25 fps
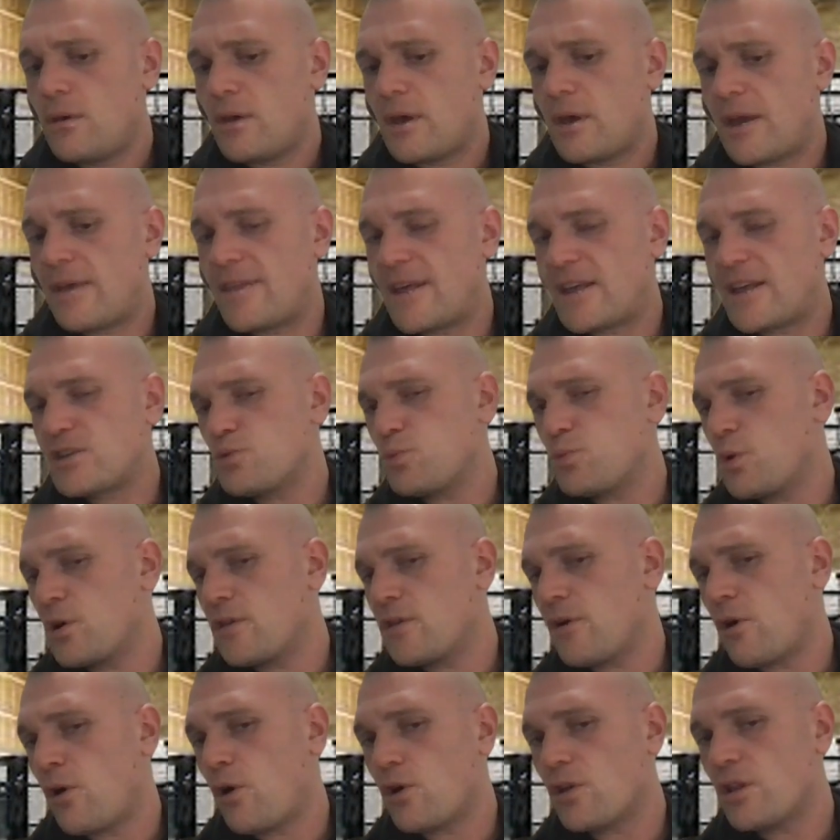and that's one of
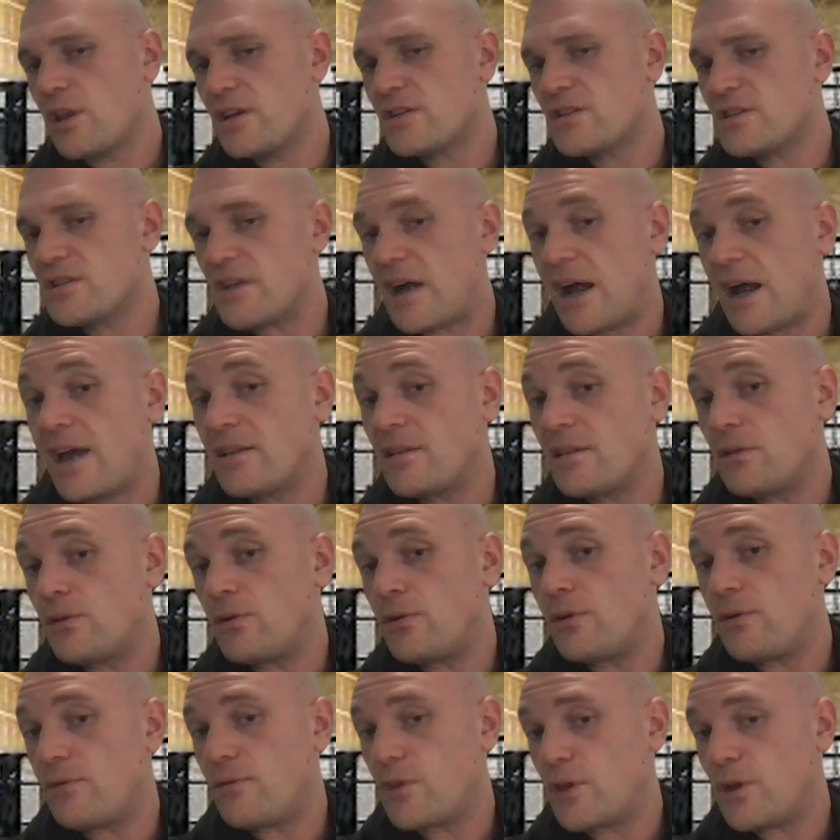the hard lessons I had
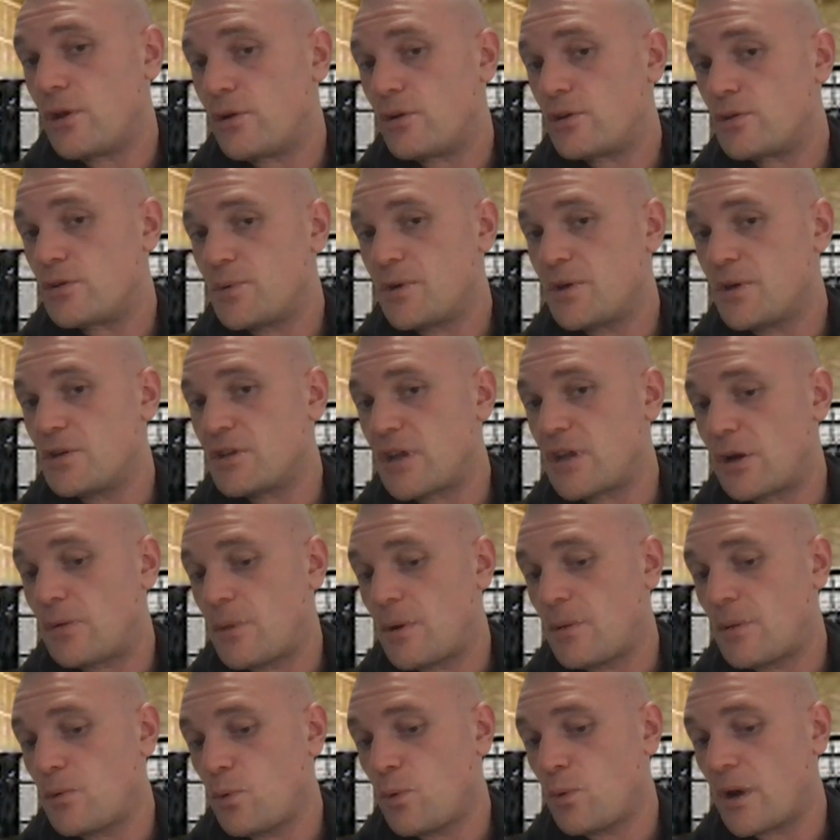learned because I
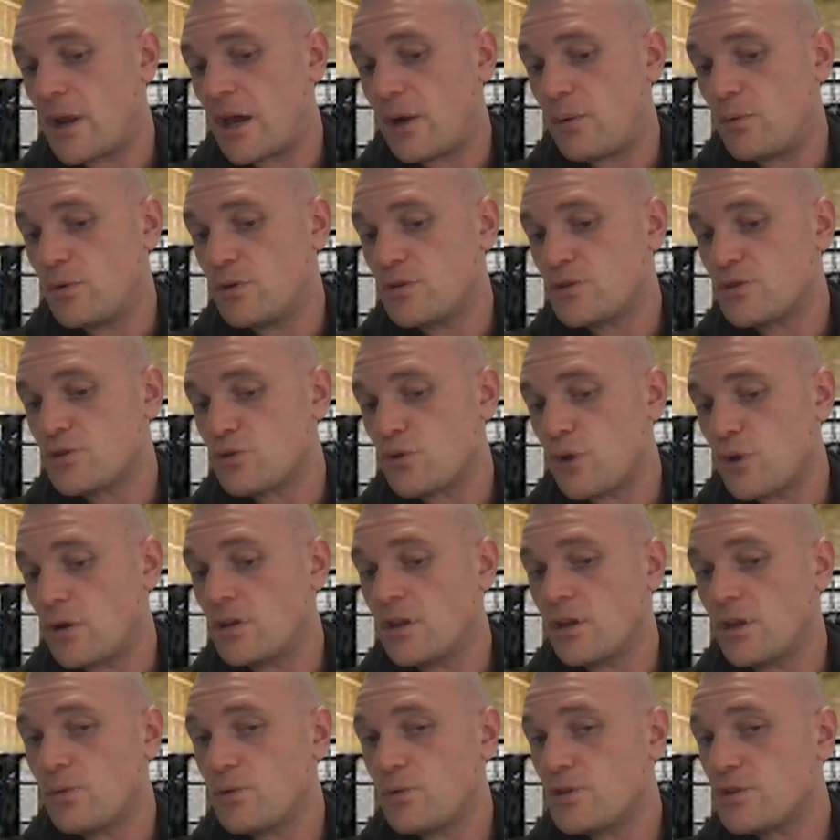remember when I was
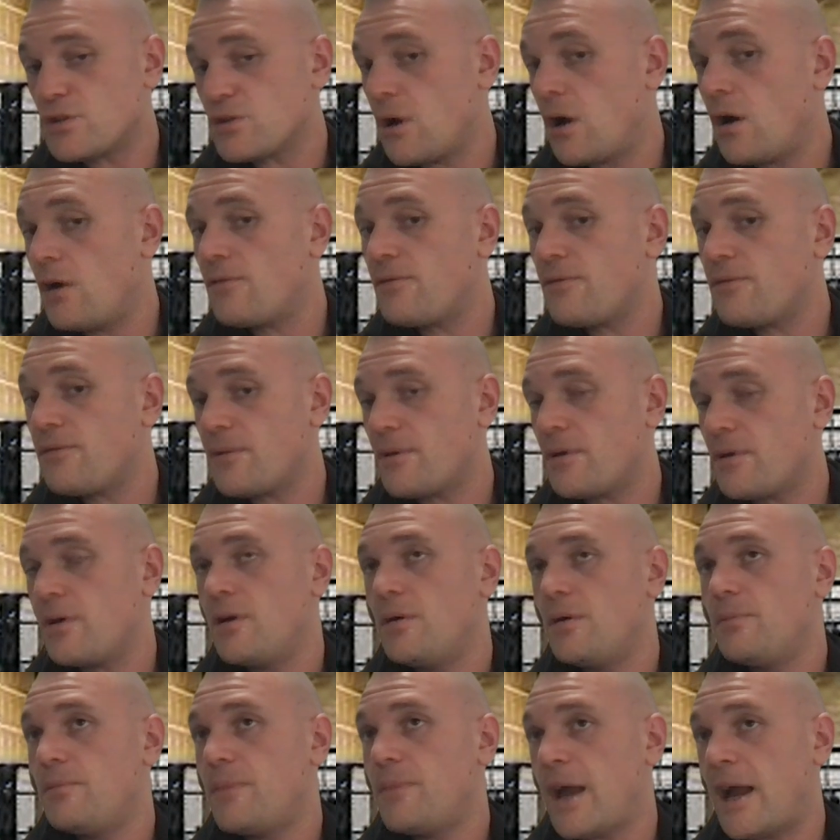struggling with stuff
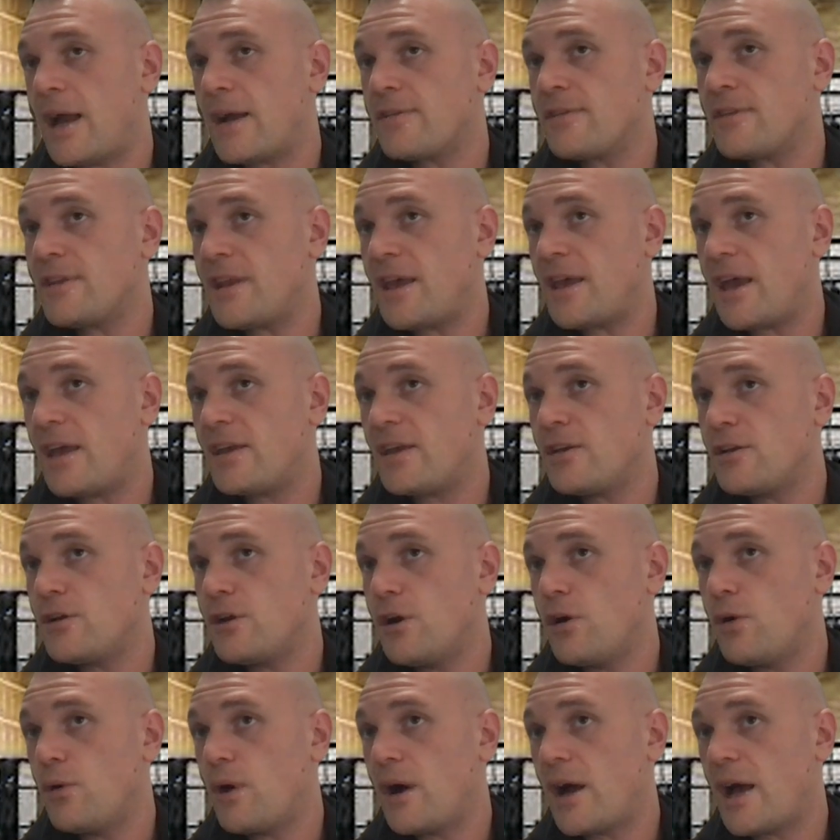back in the day, you
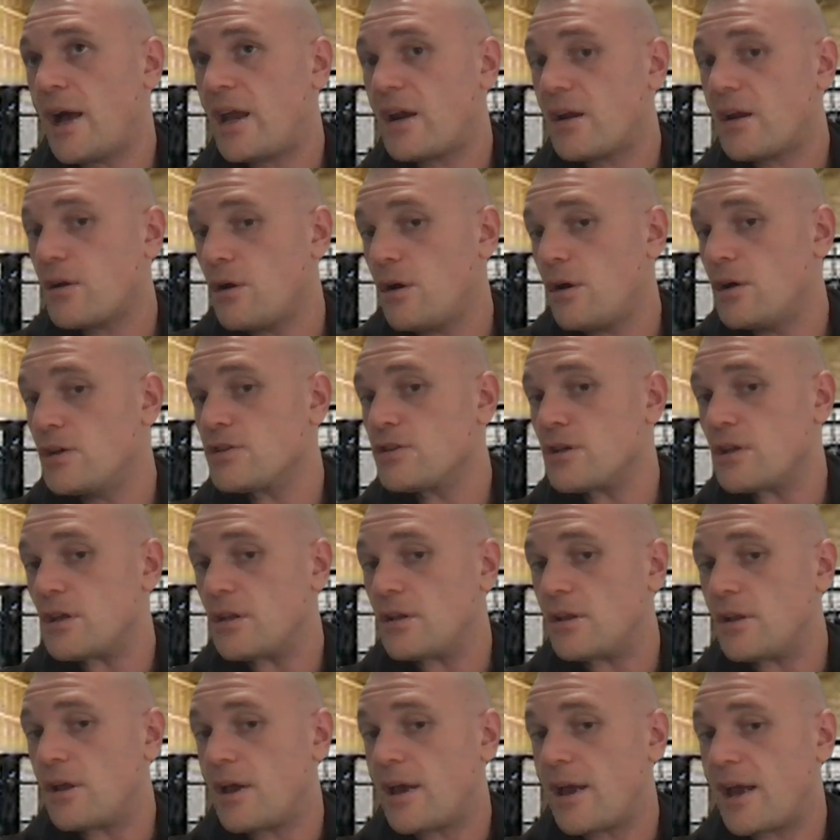know, I had a cousin,
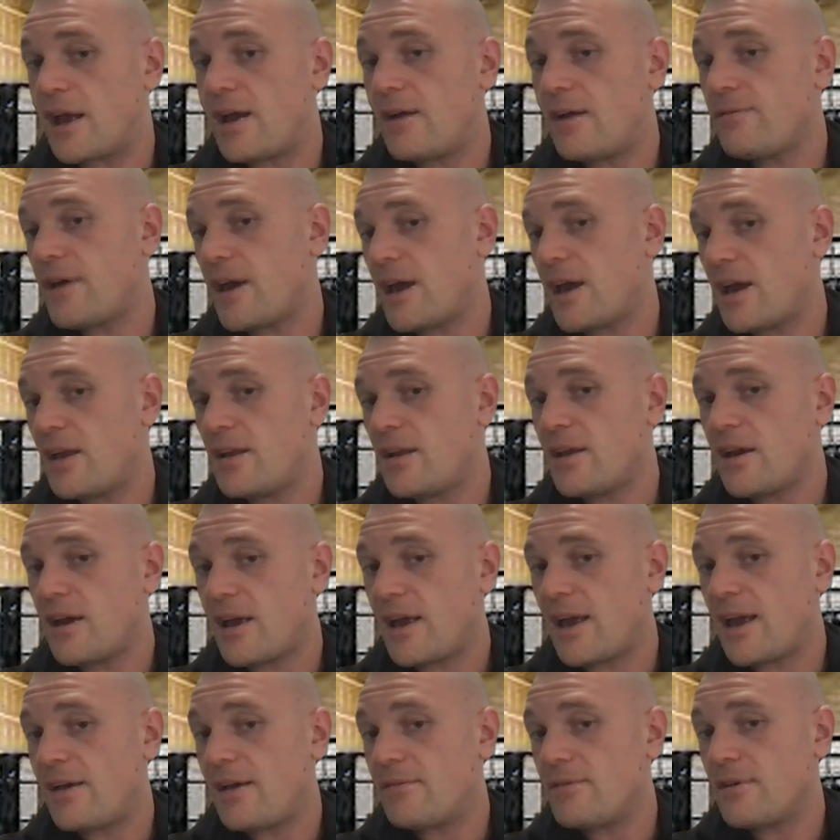have had,
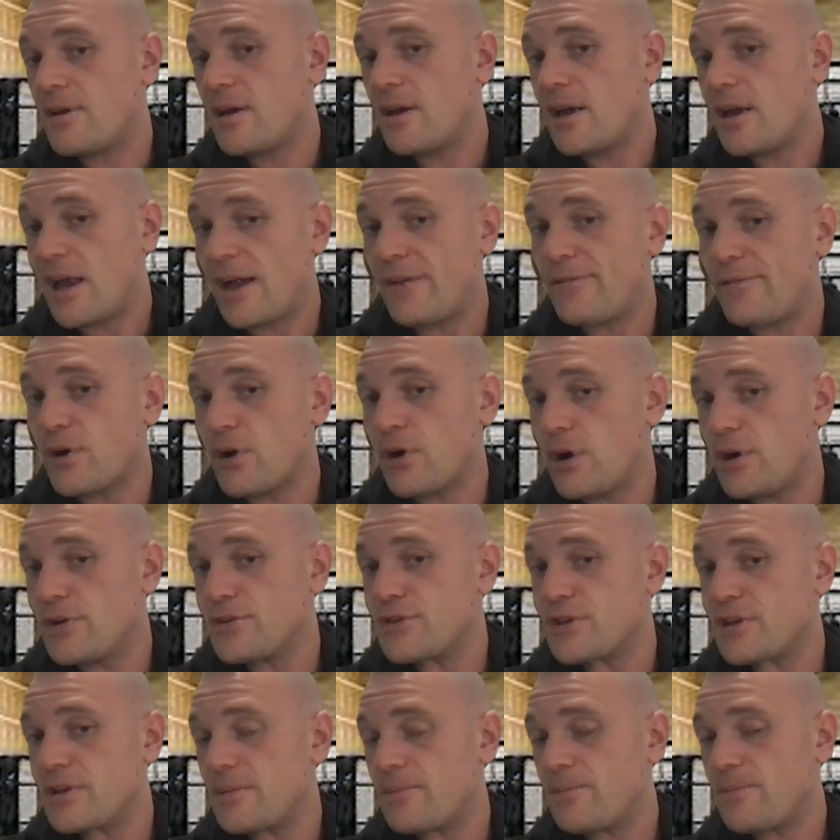have, have a
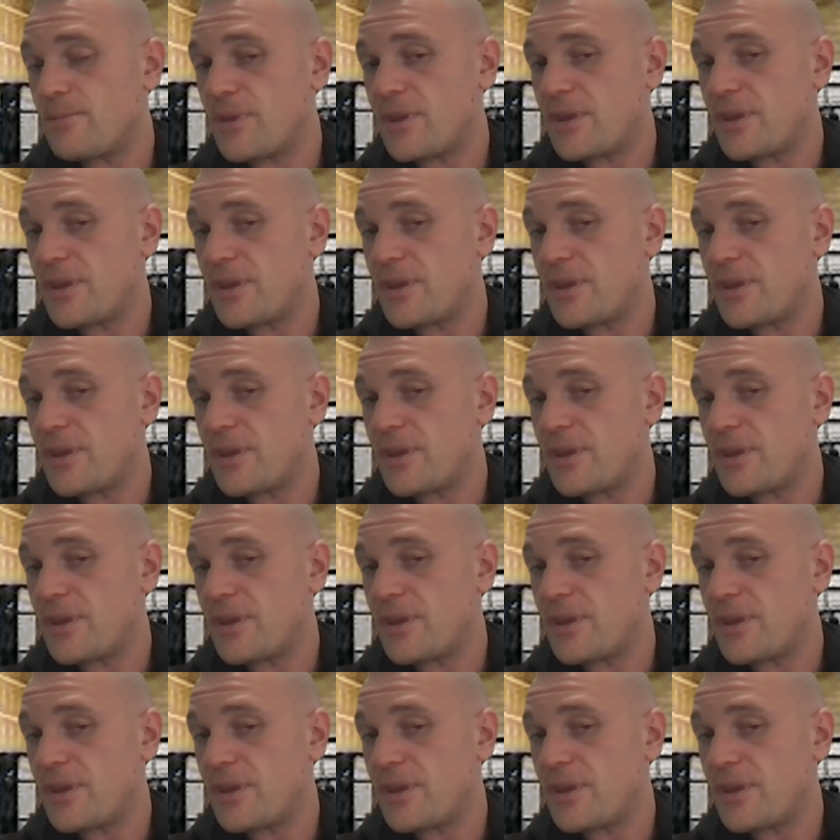cousin.